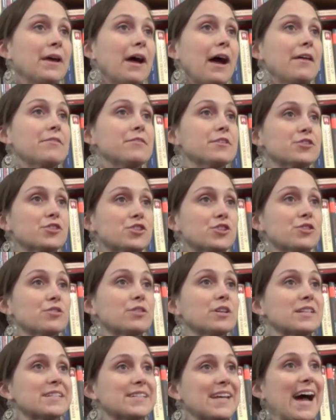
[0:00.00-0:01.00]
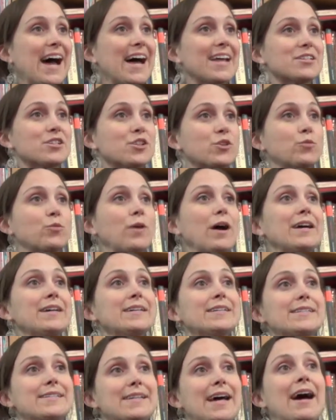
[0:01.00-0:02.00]
And the students had to
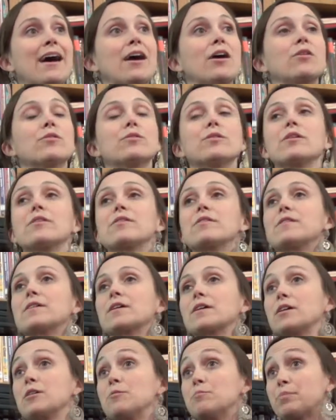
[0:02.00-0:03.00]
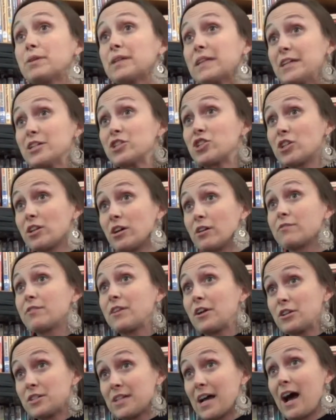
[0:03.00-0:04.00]
write down the completion of
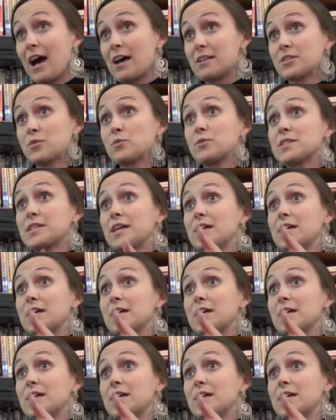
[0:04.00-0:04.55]
their task was